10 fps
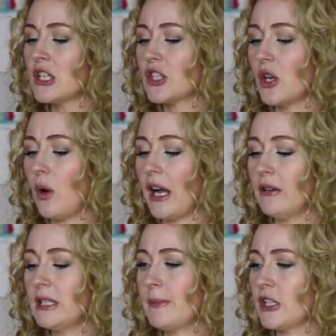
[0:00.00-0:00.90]
So I
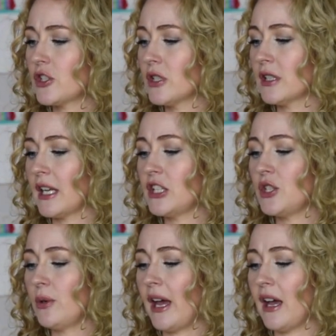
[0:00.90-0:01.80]
always make sure that I
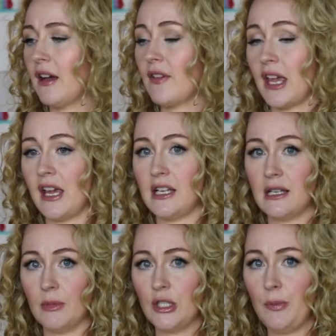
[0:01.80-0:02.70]
do have a
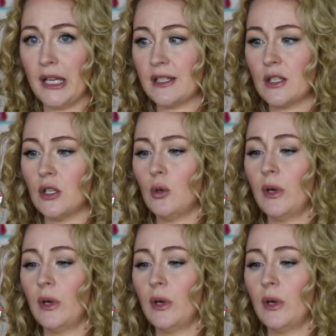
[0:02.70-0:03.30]
number two pencil